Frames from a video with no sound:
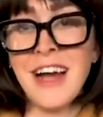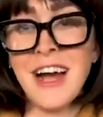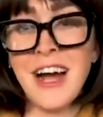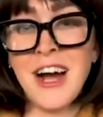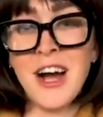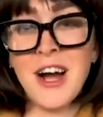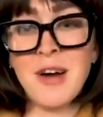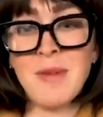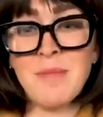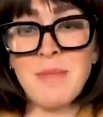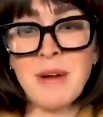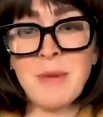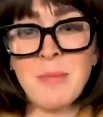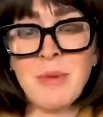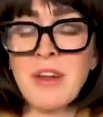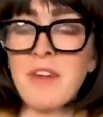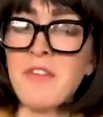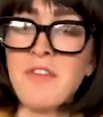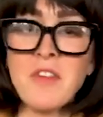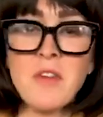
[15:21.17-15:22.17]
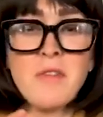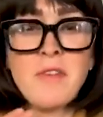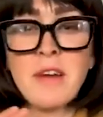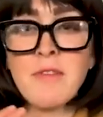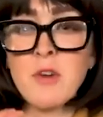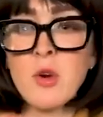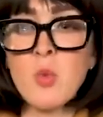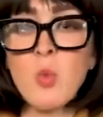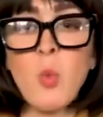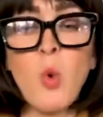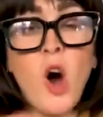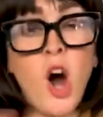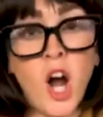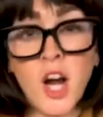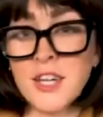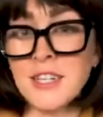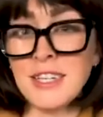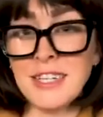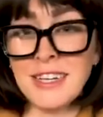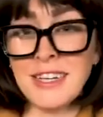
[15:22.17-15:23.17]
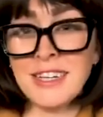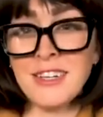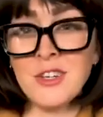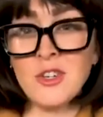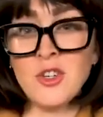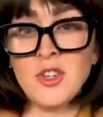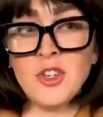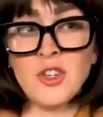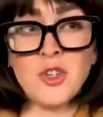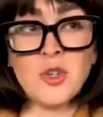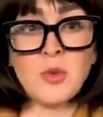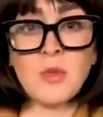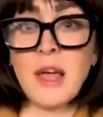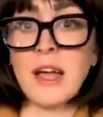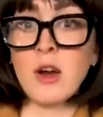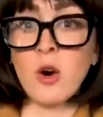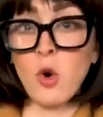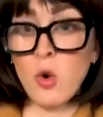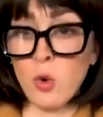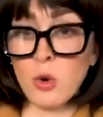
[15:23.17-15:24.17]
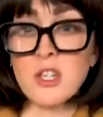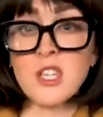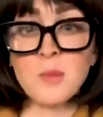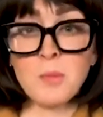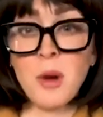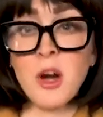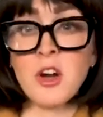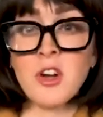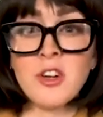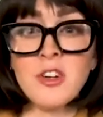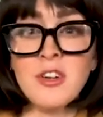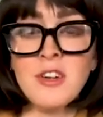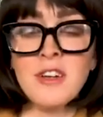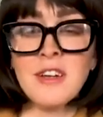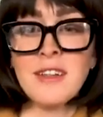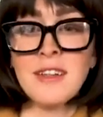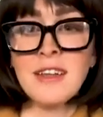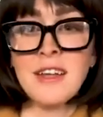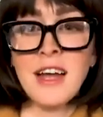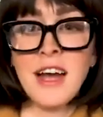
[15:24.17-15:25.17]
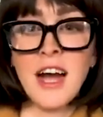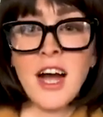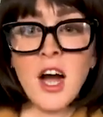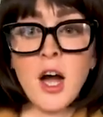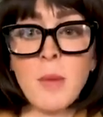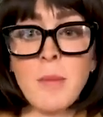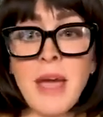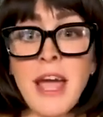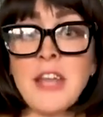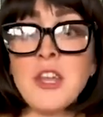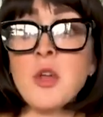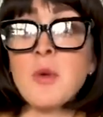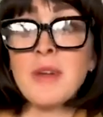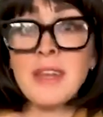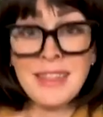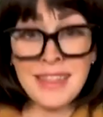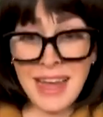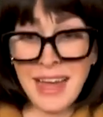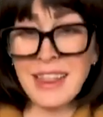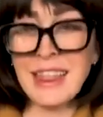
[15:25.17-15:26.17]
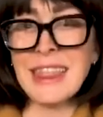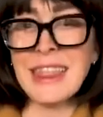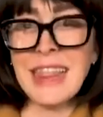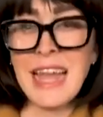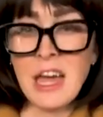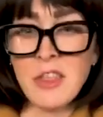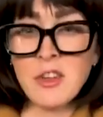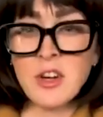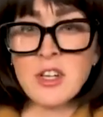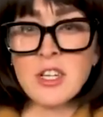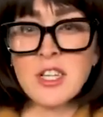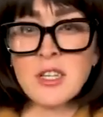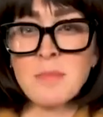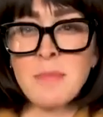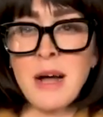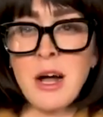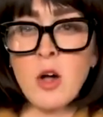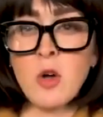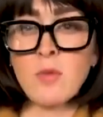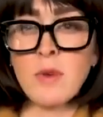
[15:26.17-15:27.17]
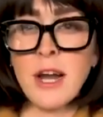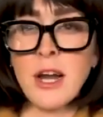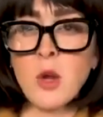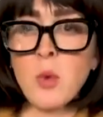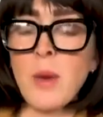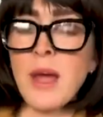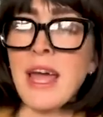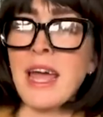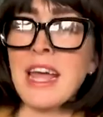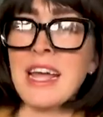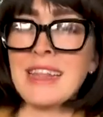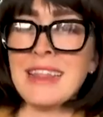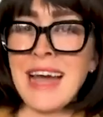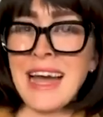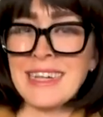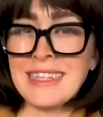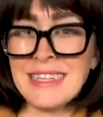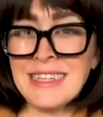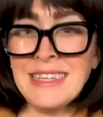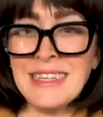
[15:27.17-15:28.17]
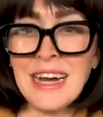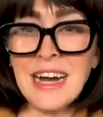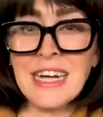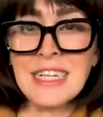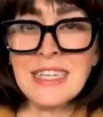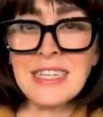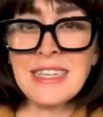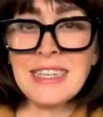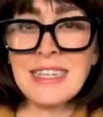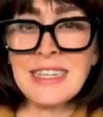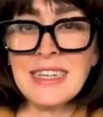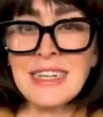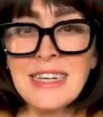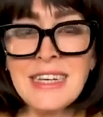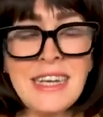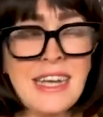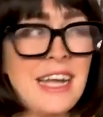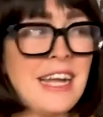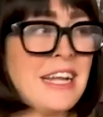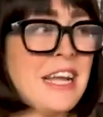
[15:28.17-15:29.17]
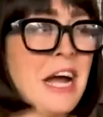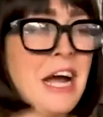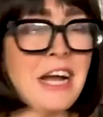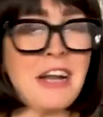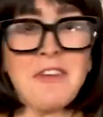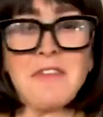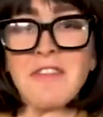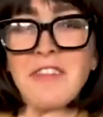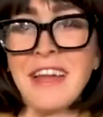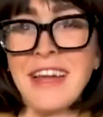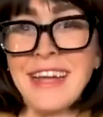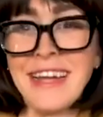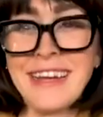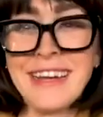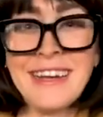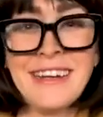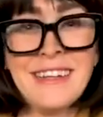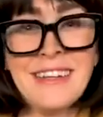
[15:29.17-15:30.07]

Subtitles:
But if you've ever walked into like a horse barn and you get that leather smell right away and that dust and kind of like